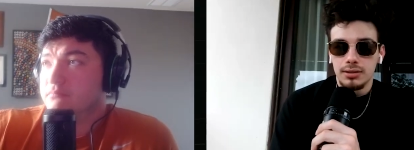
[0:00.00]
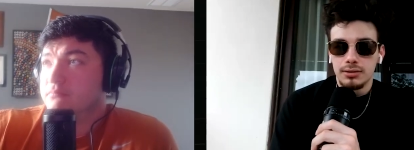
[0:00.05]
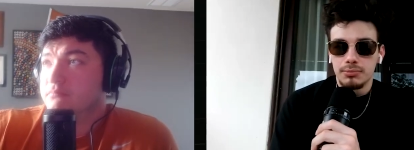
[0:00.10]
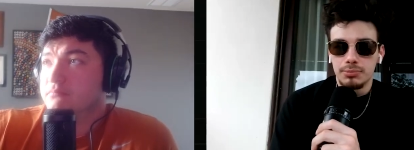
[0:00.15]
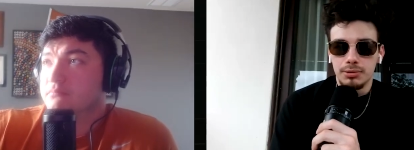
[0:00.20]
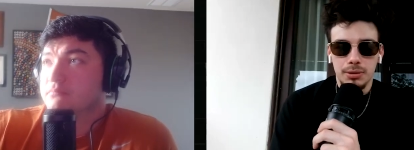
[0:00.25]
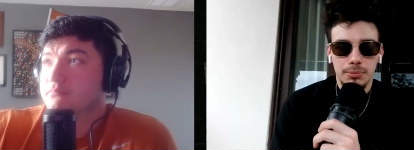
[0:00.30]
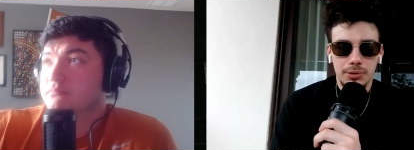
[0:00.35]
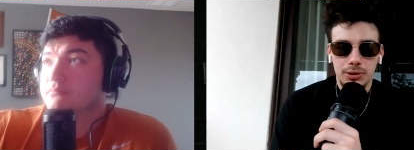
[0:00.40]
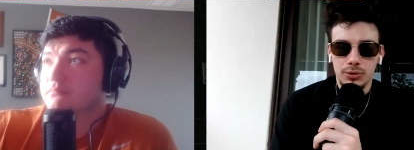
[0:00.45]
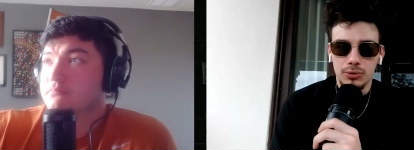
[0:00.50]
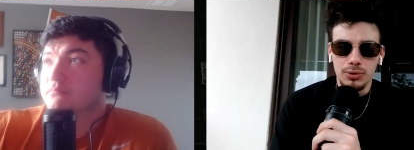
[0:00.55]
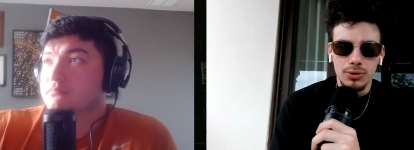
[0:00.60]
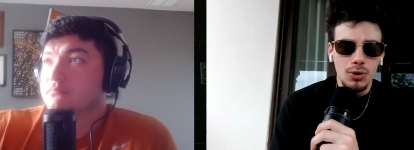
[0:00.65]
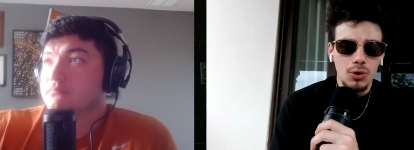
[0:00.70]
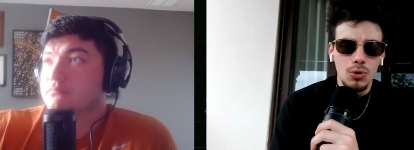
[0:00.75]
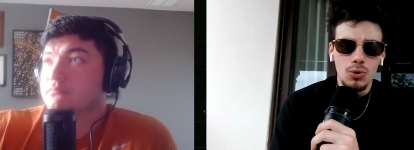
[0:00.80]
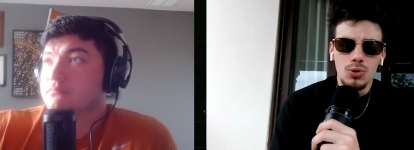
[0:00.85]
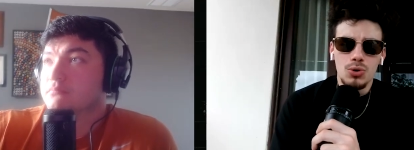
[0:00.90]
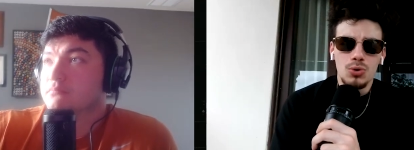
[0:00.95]
Speaker 1: But, I mean,
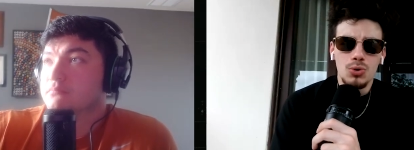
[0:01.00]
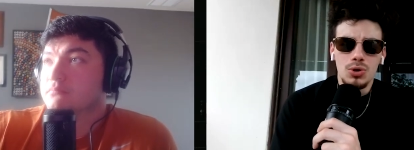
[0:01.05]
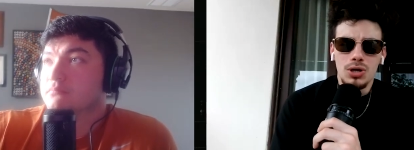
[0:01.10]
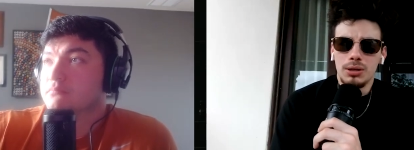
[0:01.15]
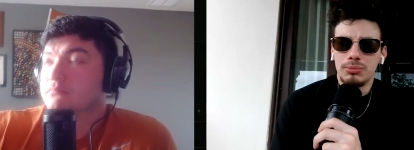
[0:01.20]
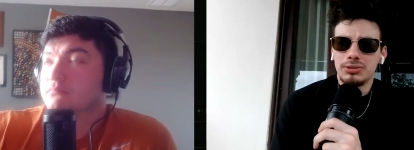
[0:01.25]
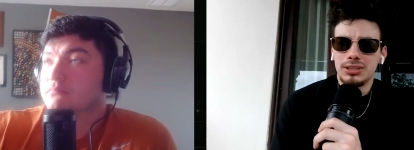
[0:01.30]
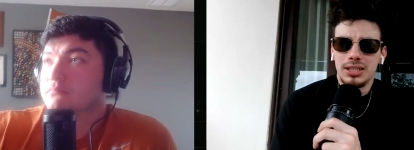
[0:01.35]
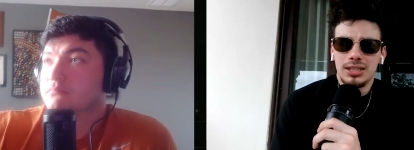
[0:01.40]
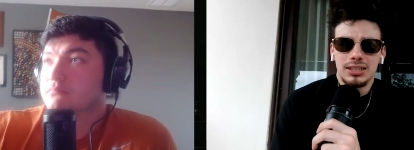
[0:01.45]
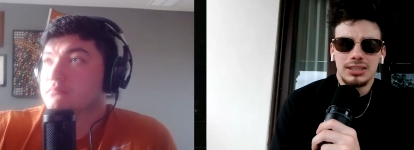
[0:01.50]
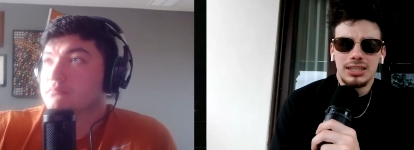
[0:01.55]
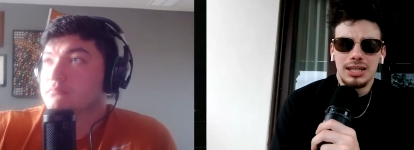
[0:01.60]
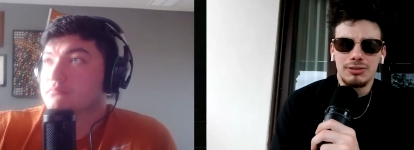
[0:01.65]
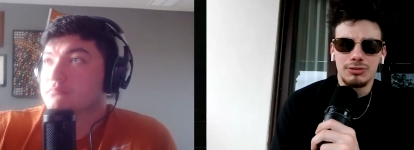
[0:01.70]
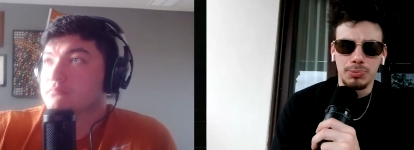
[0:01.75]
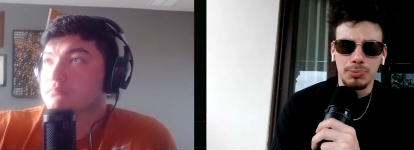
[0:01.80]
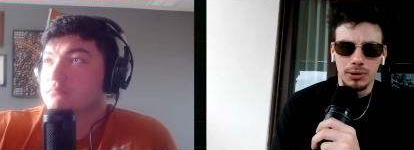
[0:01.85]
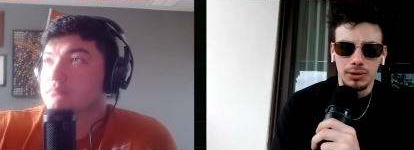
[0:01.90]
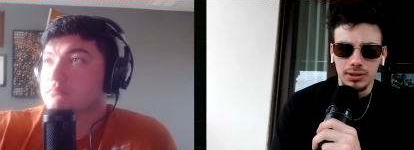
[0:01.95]
who comes in and saves
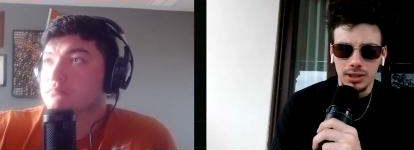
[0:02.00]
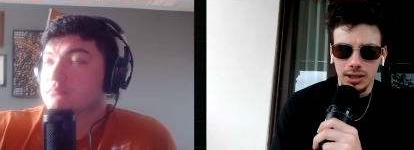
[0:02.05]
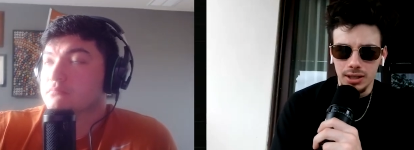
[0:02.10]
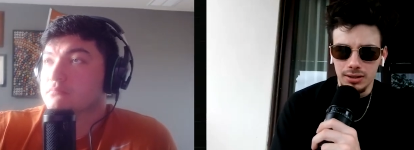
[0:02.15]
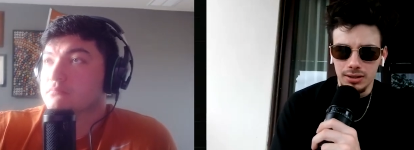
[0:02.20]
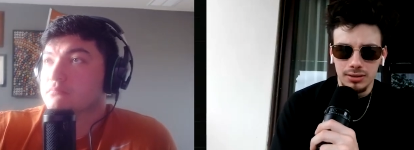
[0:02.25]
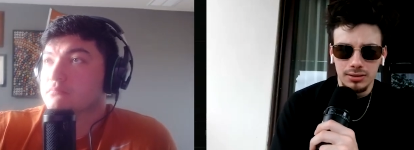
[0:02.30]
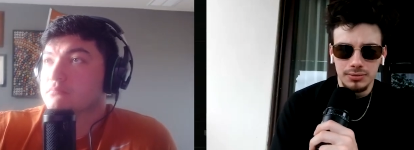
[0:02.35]
Burnley?